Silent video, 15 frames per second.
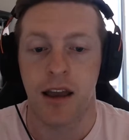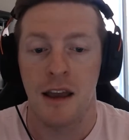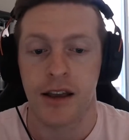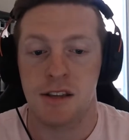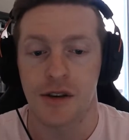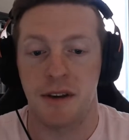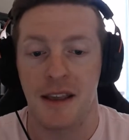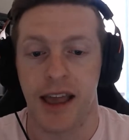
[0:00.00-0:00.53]

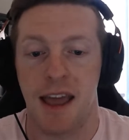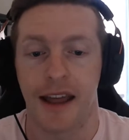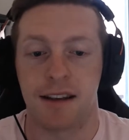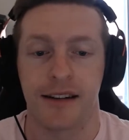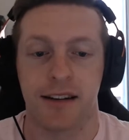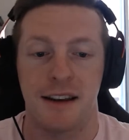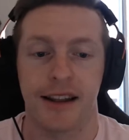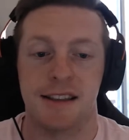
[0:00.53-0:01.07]
So again,
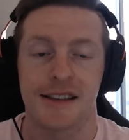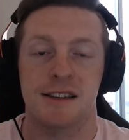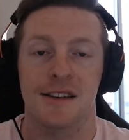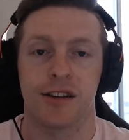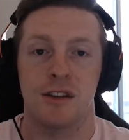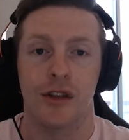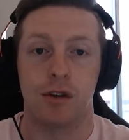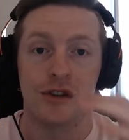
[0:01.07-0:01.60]
it's
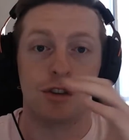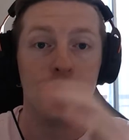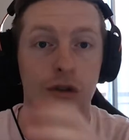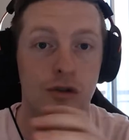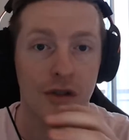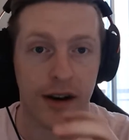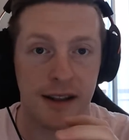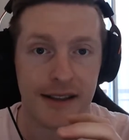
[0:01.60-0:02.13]
those new
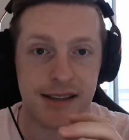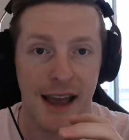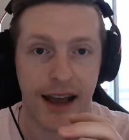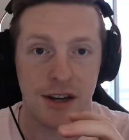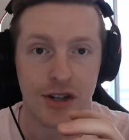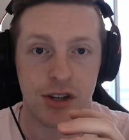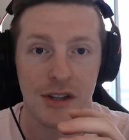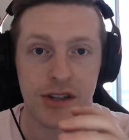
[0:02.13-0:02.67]

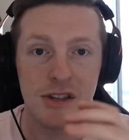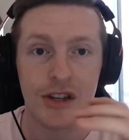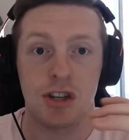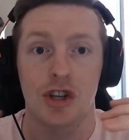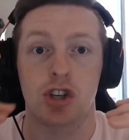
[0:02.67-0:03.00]
transactions